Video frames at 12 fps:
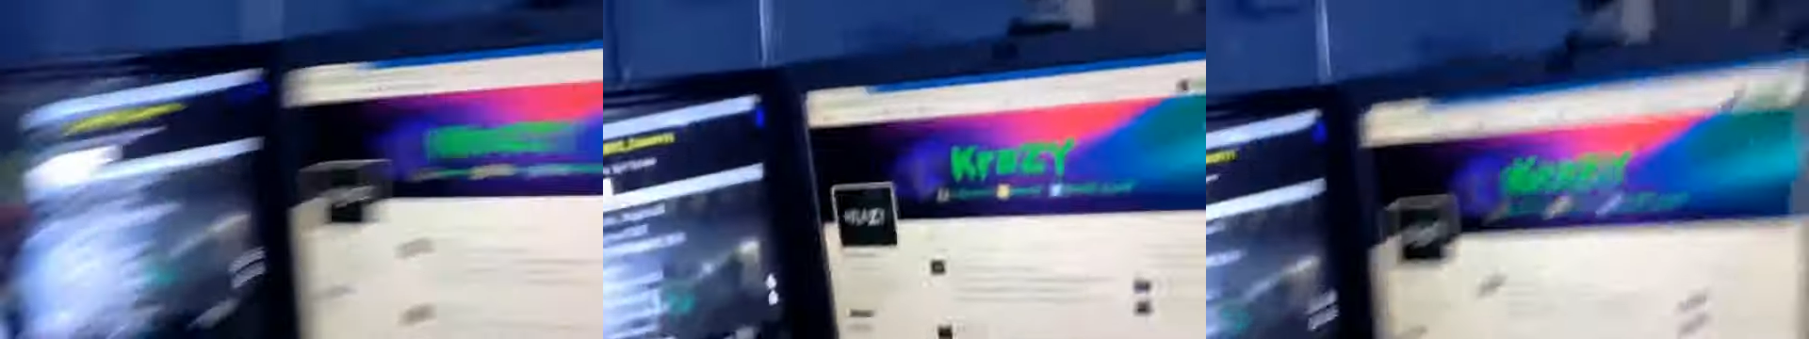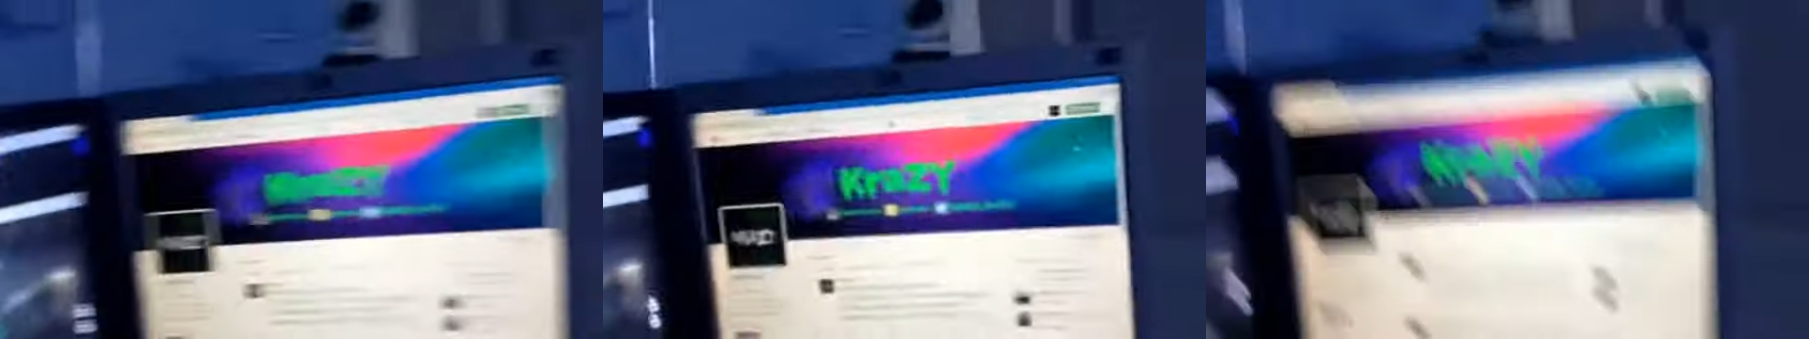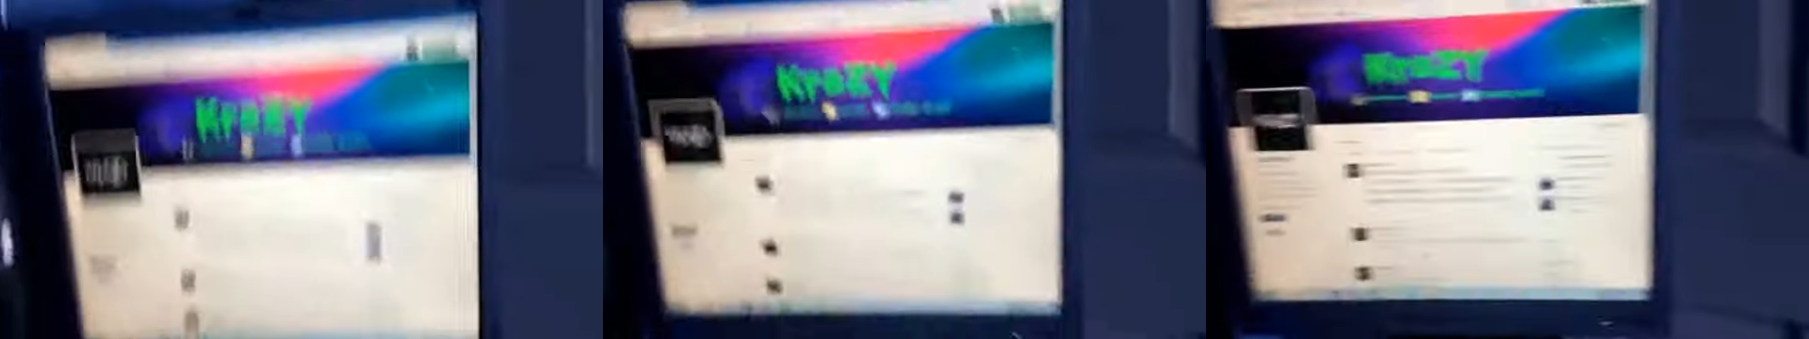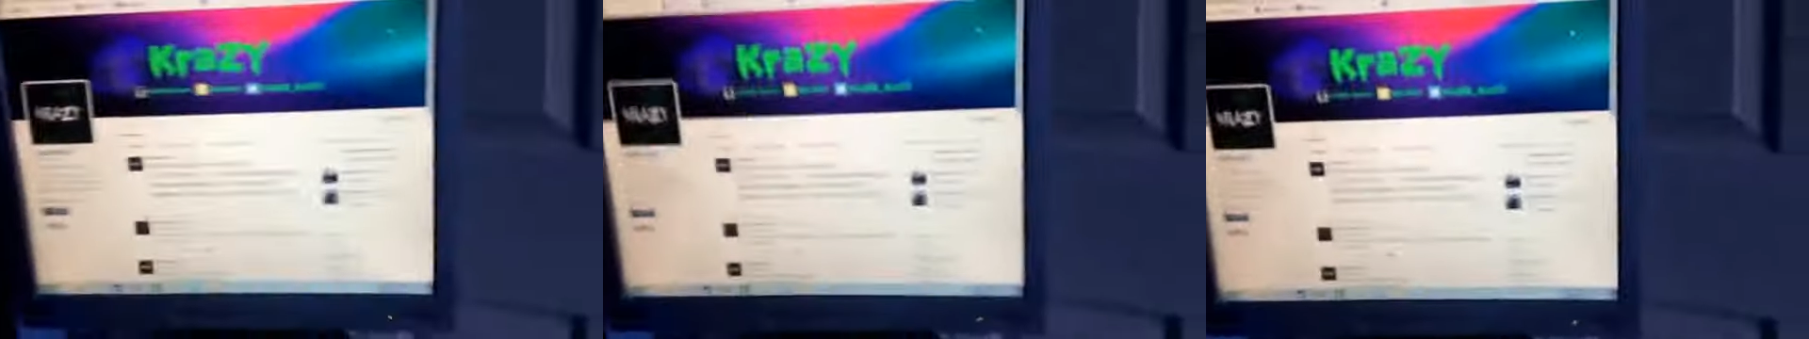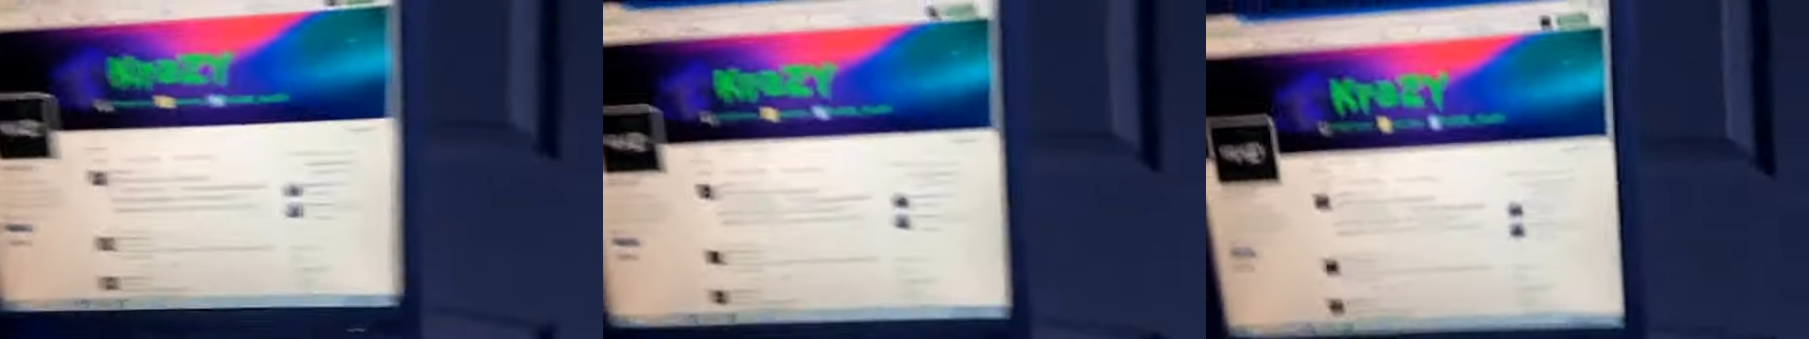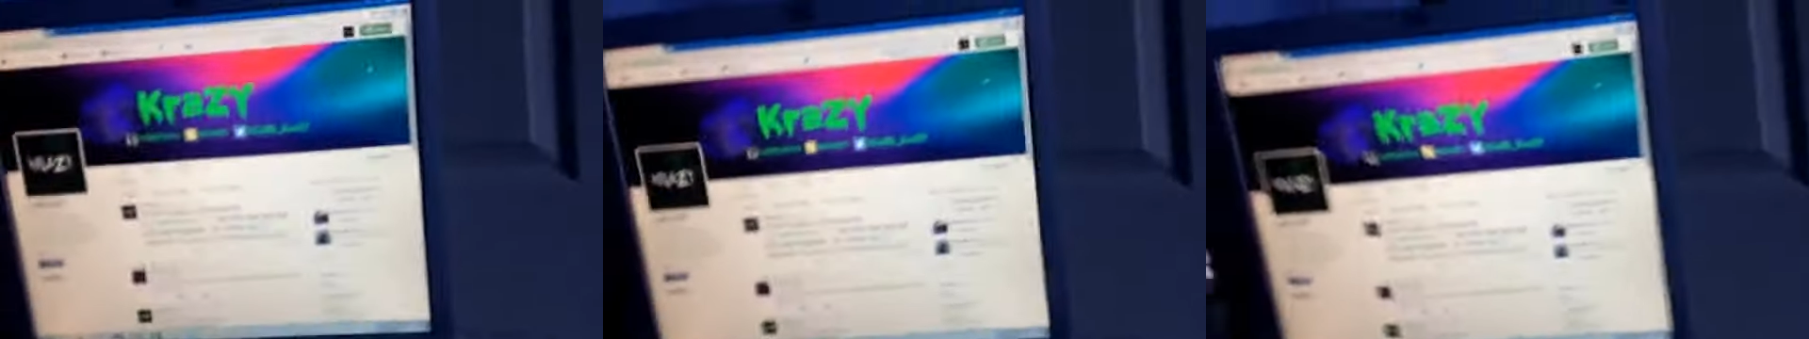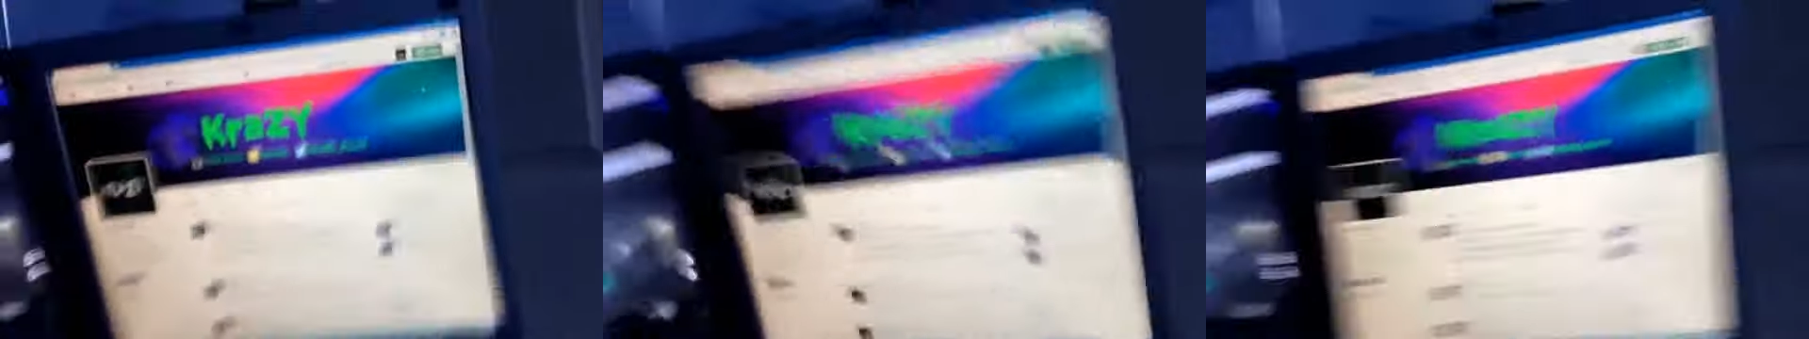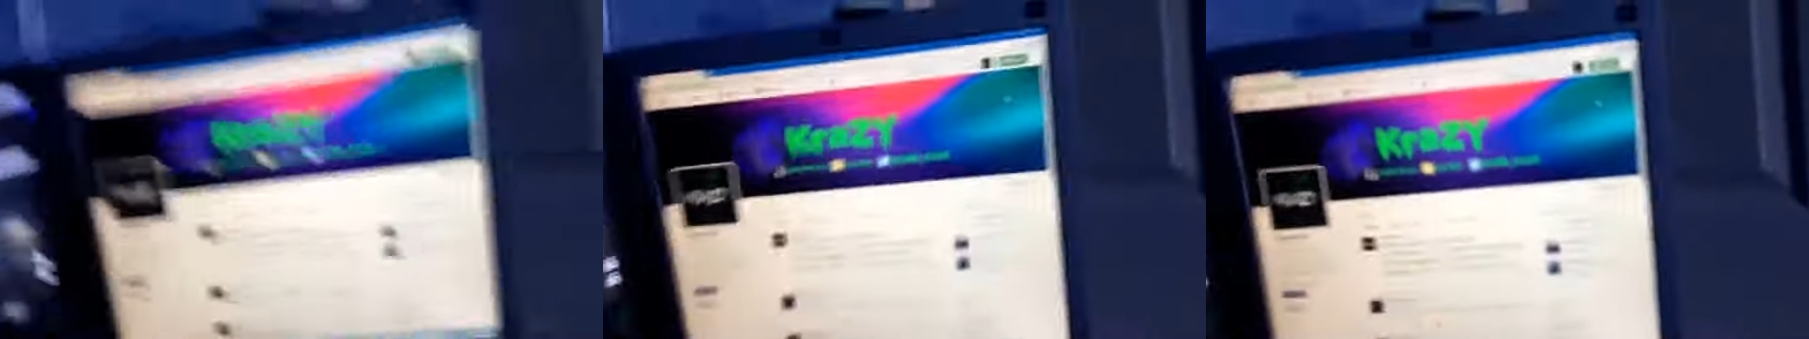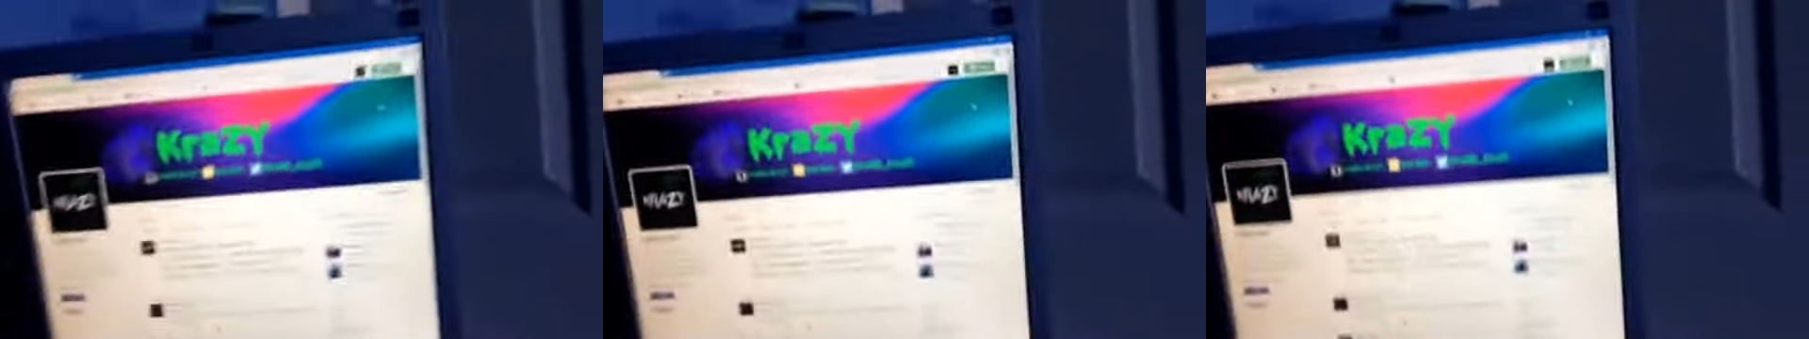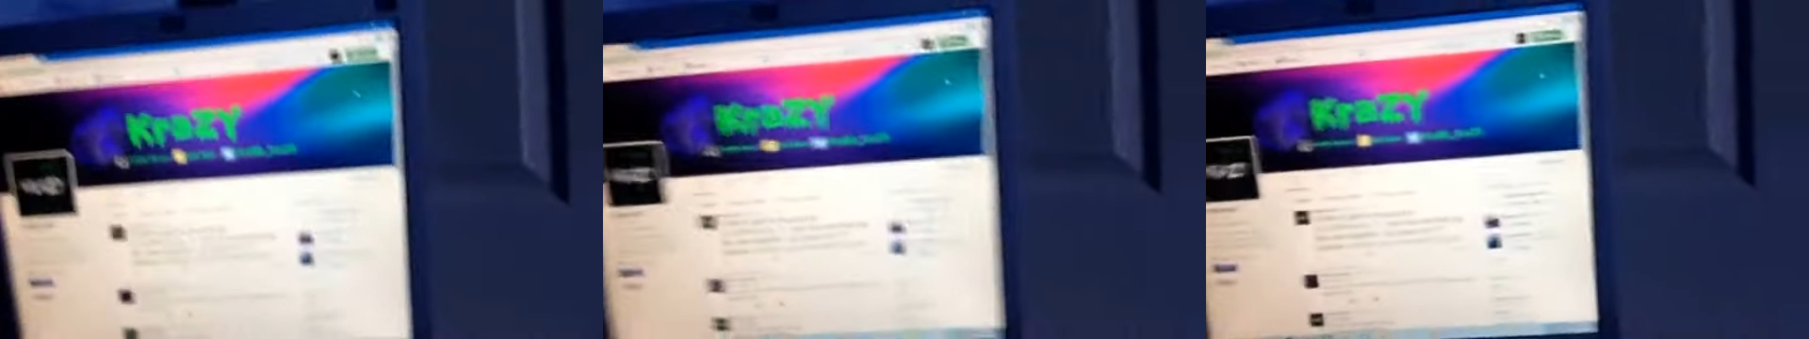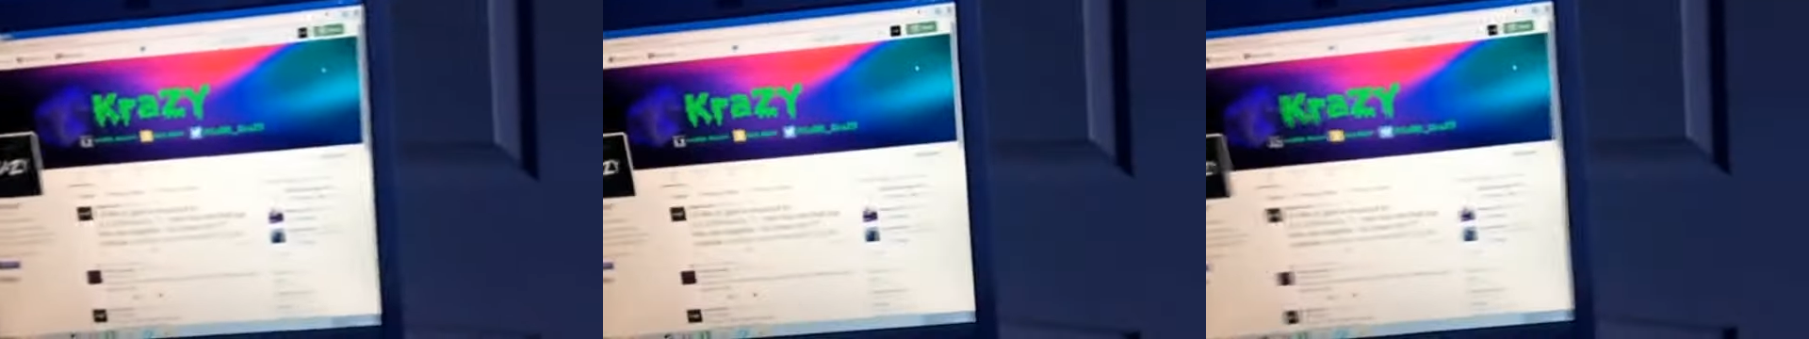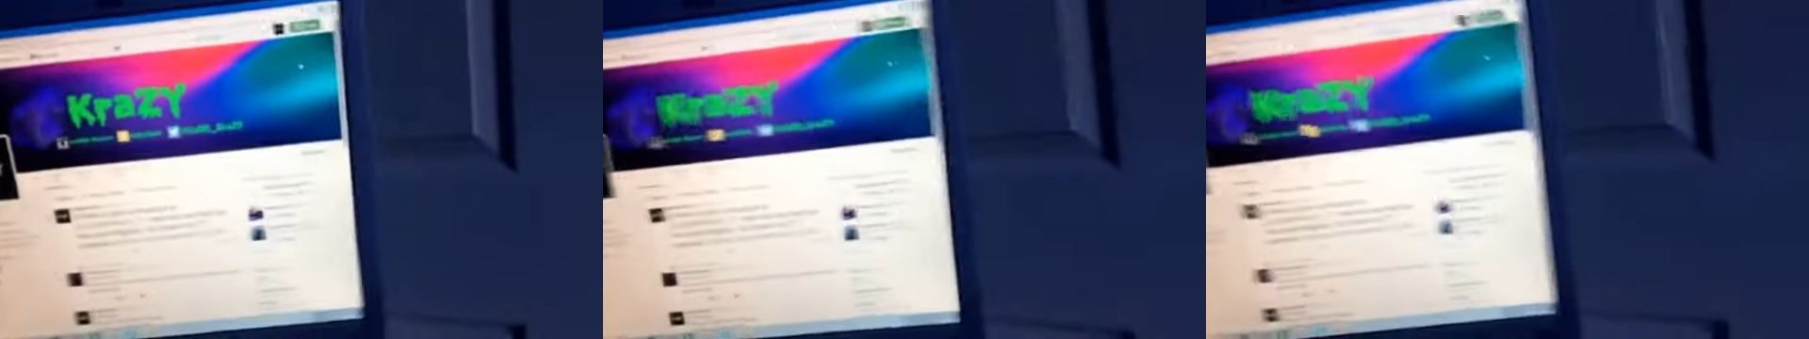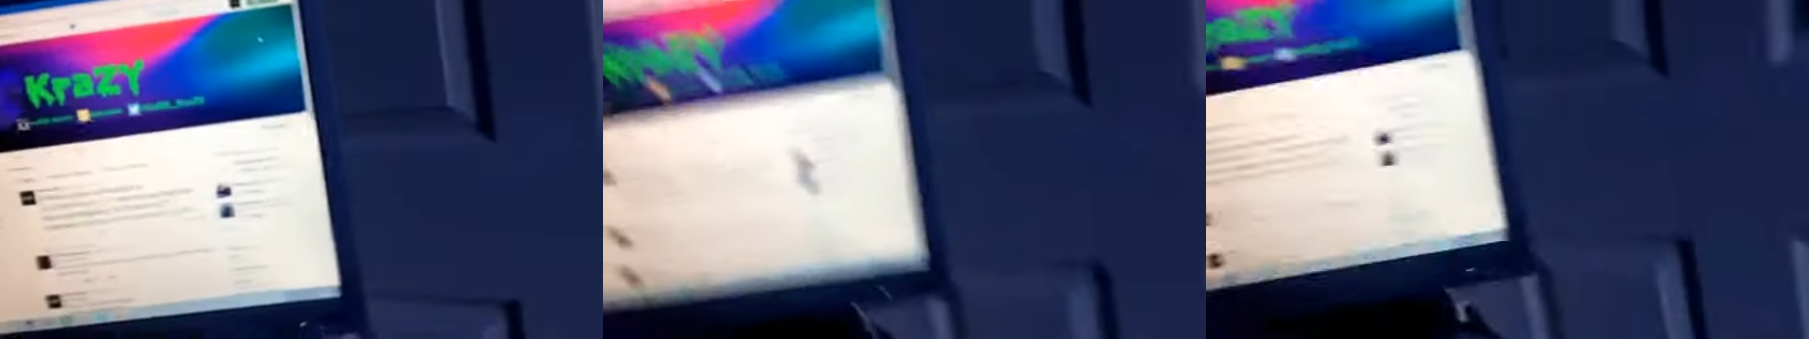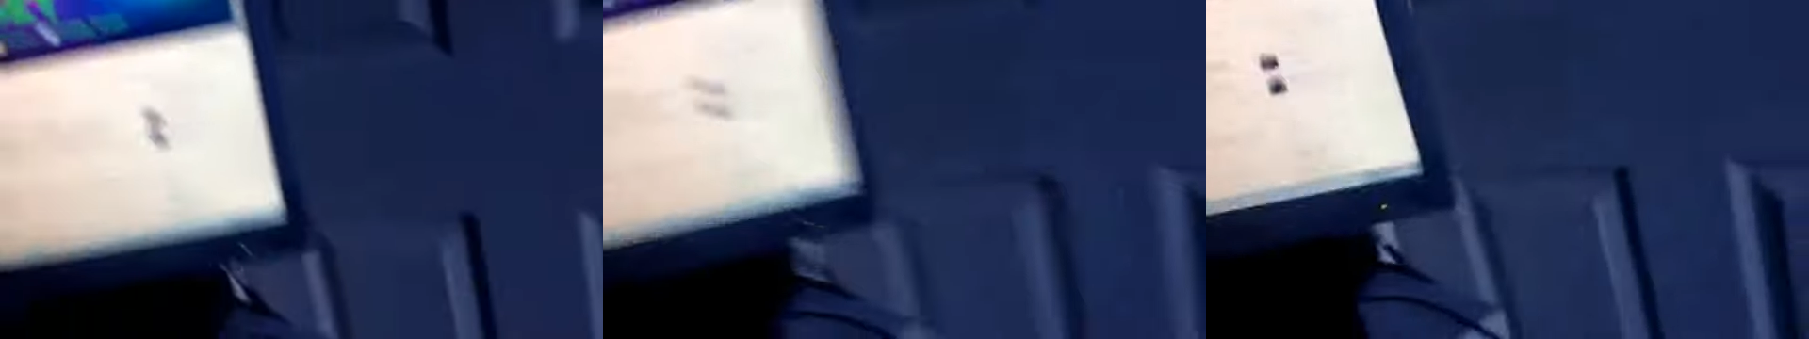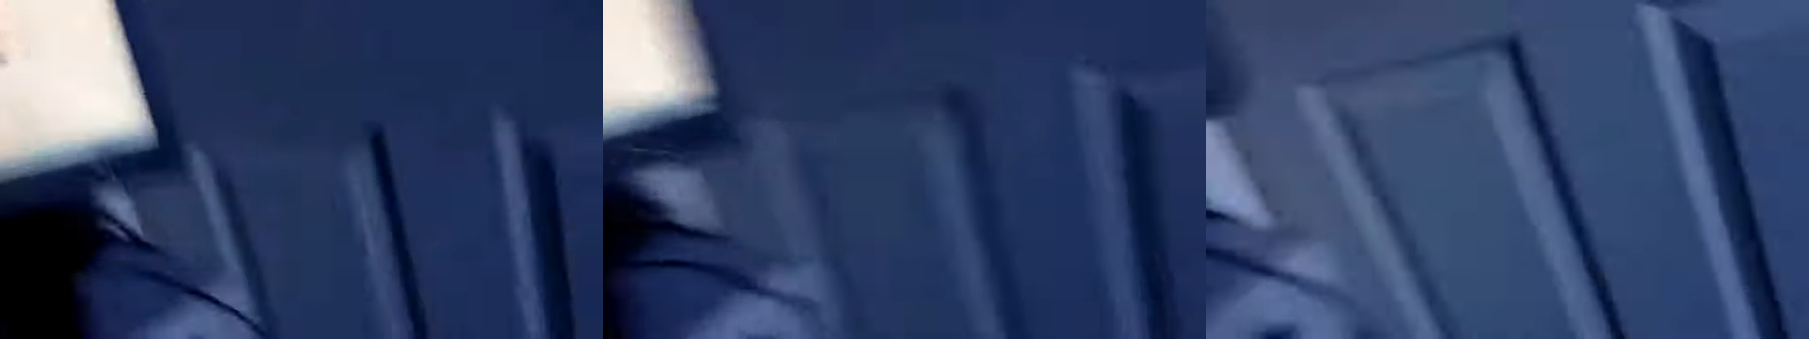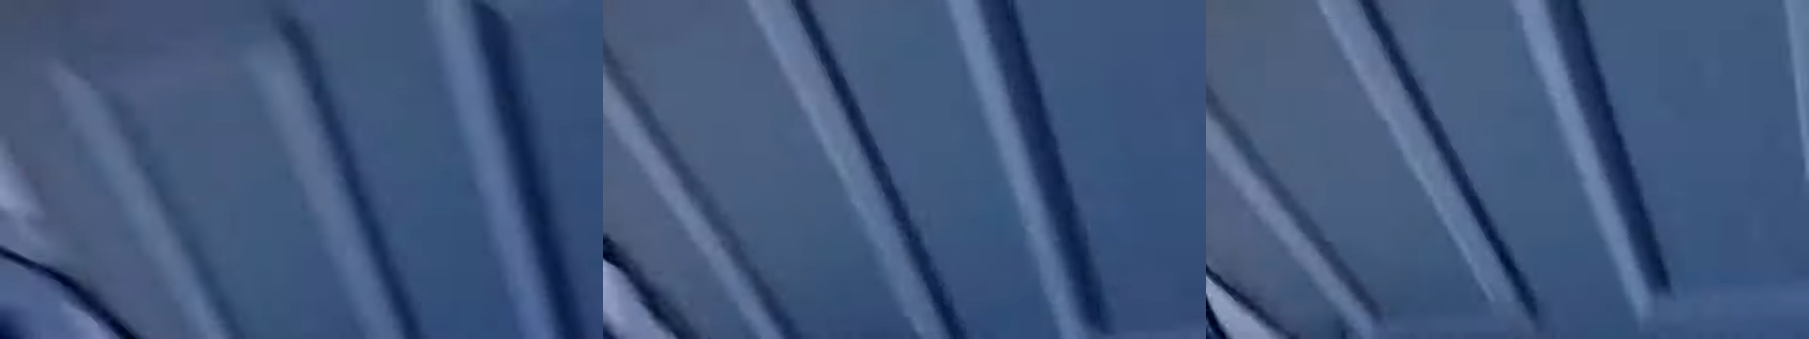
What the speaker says: [unreadable: no face in view]